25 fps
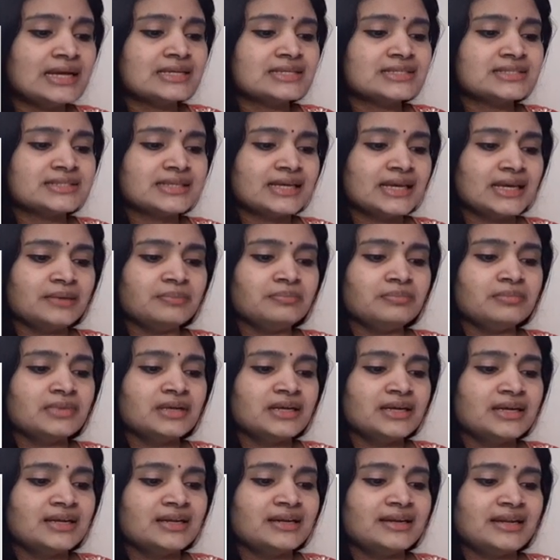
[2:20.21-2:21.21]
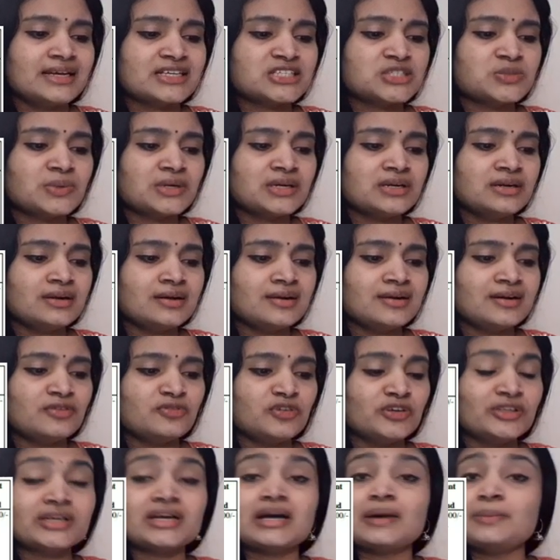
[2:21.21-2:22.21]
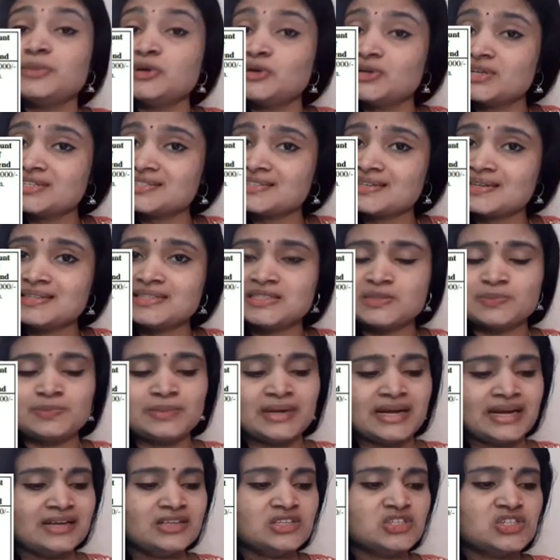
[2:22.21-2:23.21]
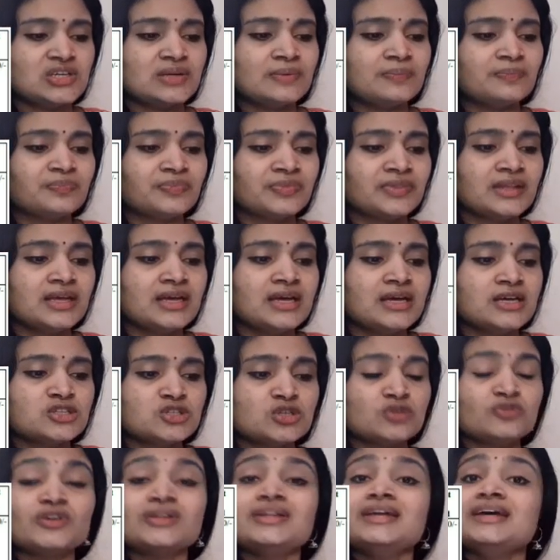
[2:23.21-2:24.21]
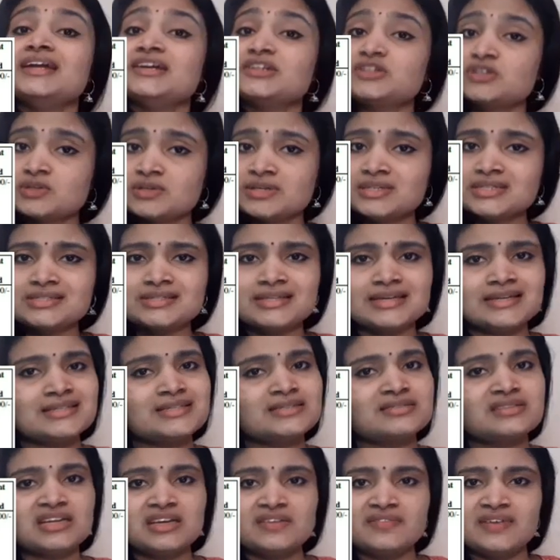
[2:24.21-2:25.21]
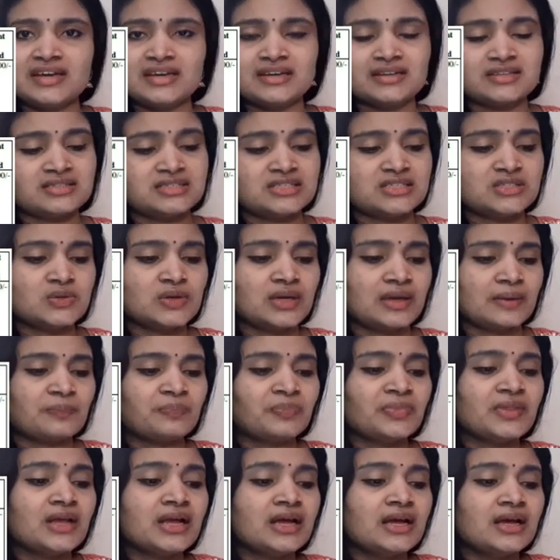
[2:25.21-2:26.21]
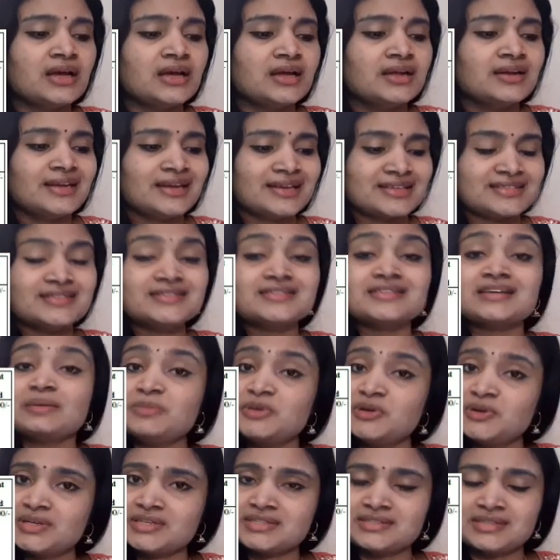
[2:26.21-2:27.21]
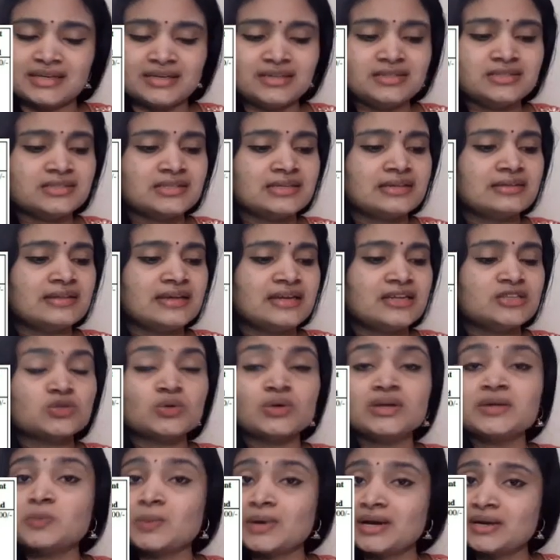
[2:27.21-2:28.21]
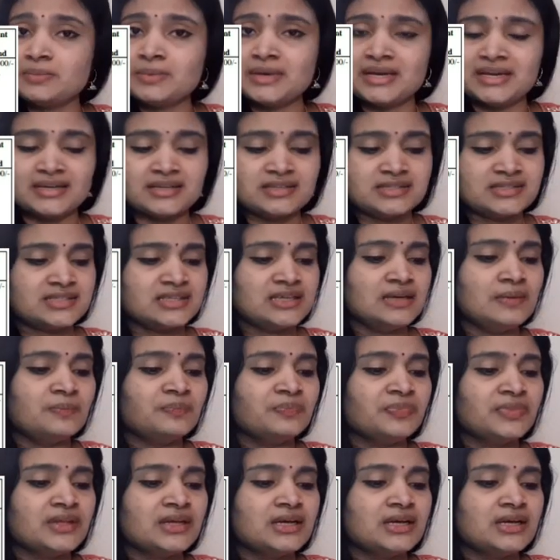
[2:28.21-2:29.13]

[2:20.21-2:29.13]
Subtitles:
Same, next one, for the computer science branch. So for the electronics, there is 3 vacancies. Okay, next is computer science, there is only 1 vacancy.